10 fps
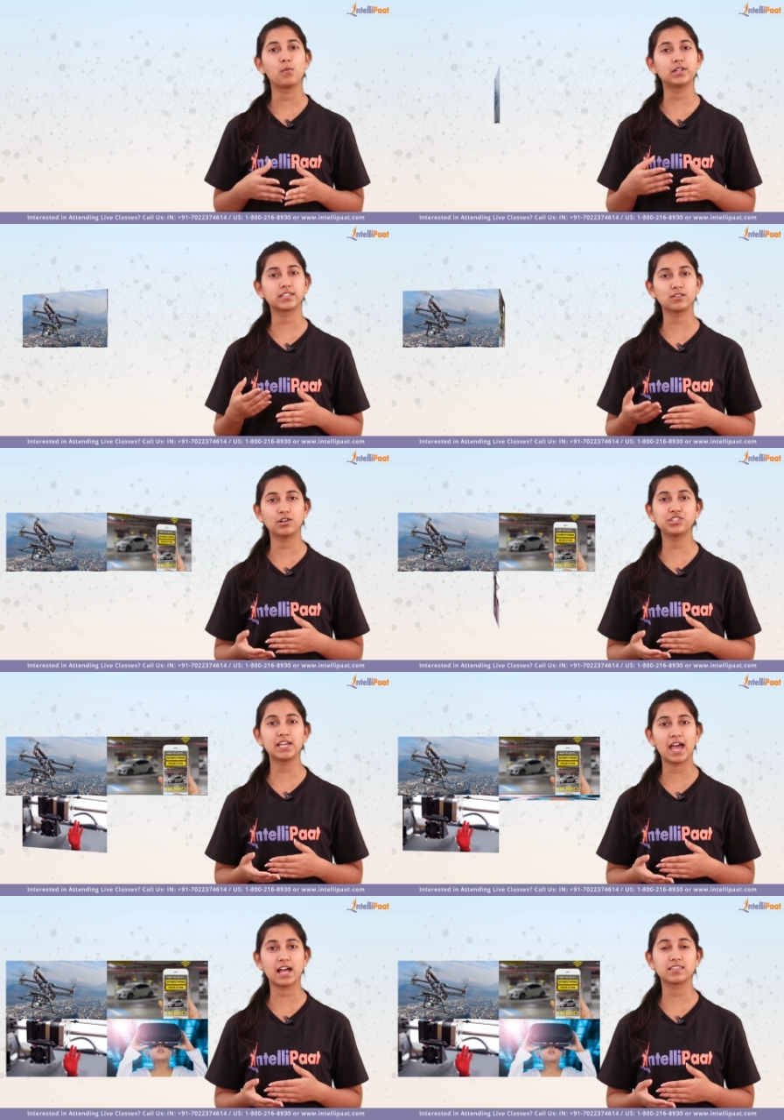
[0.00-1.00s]
Well,
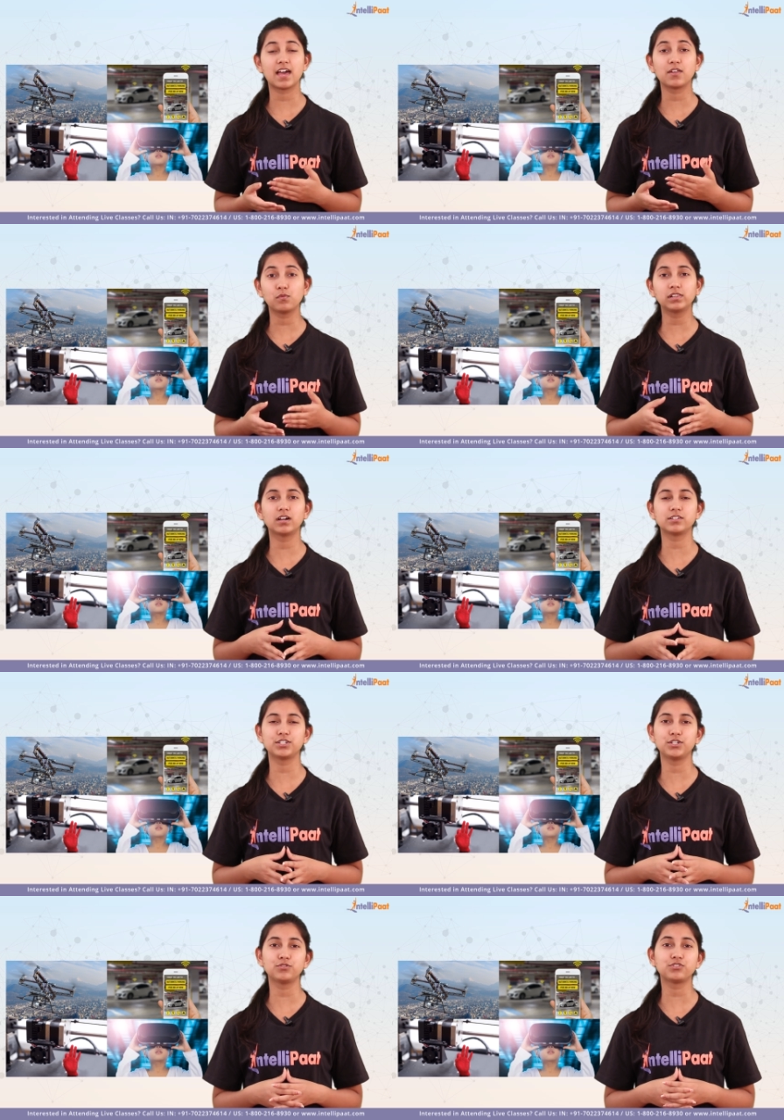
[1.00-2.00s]
technology has and will
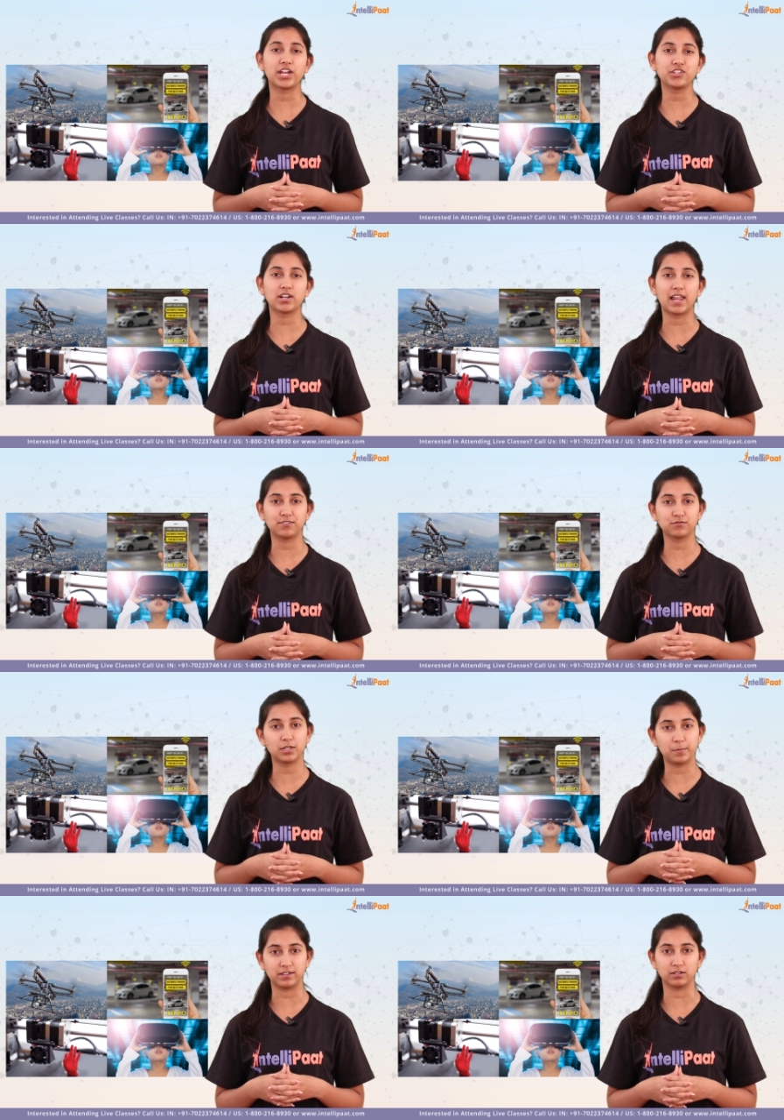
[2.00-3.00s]
continue to change our lives
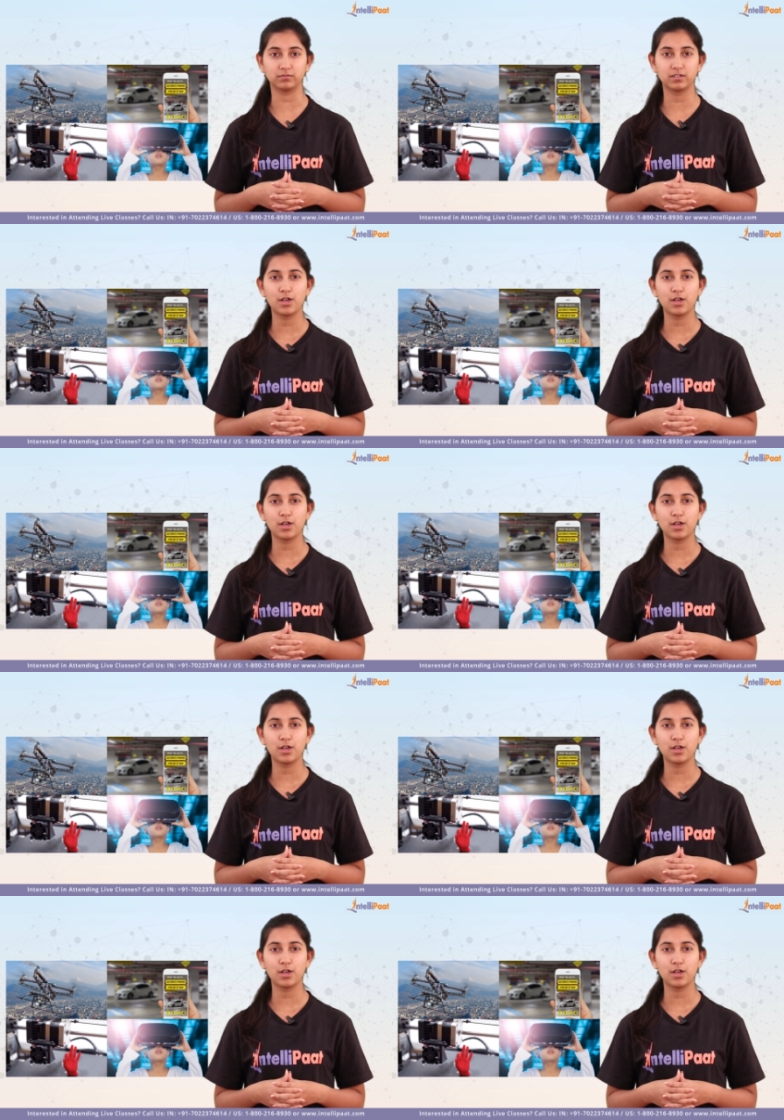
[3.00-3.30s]
for the better,